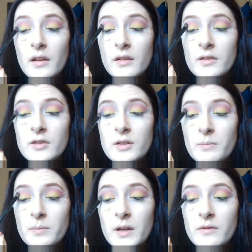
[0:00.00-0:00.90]
and just
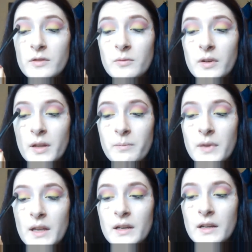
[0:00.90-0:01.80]
above to where that
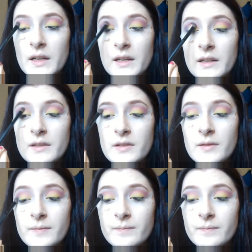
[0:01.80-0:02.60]
pink line is.